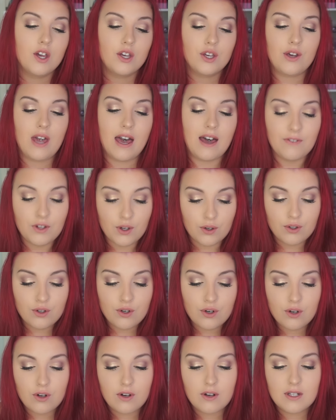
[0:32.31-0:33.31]
You have your
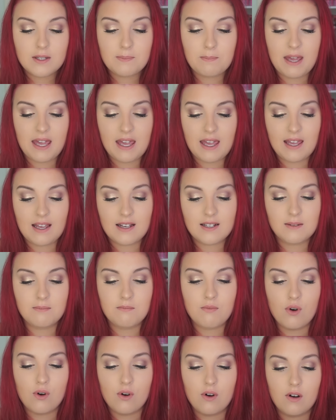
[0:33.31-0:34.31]
nudes, pinks,
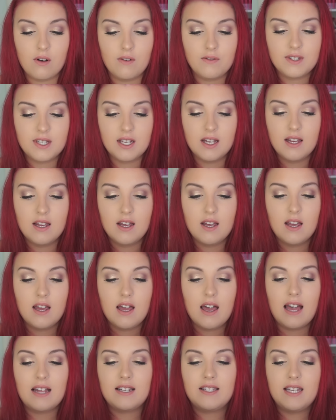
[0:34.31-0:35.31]
mauves,
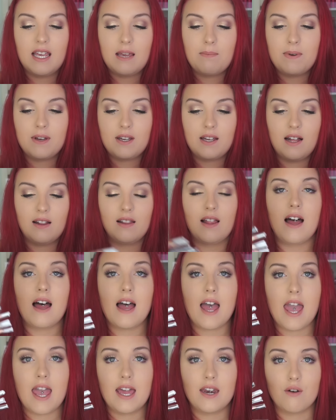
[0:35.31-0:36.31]
a deeper
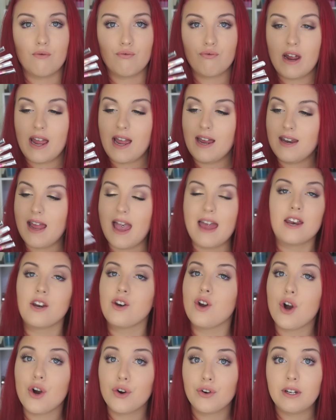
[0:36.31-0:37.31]
colour and a red and
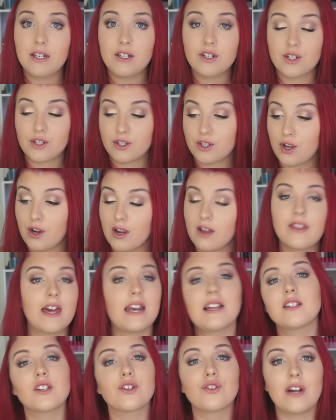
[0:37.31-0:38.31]
an orange. So that
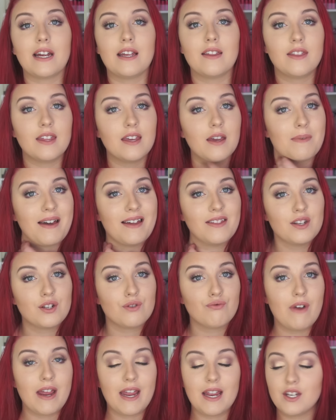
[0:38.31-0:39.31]
is a great thing about
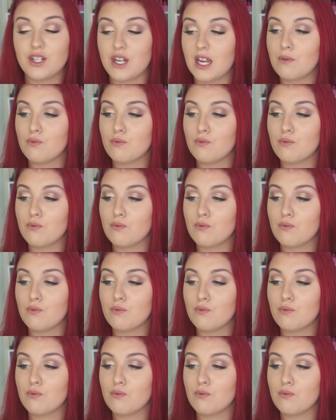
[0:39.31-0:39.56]
this range.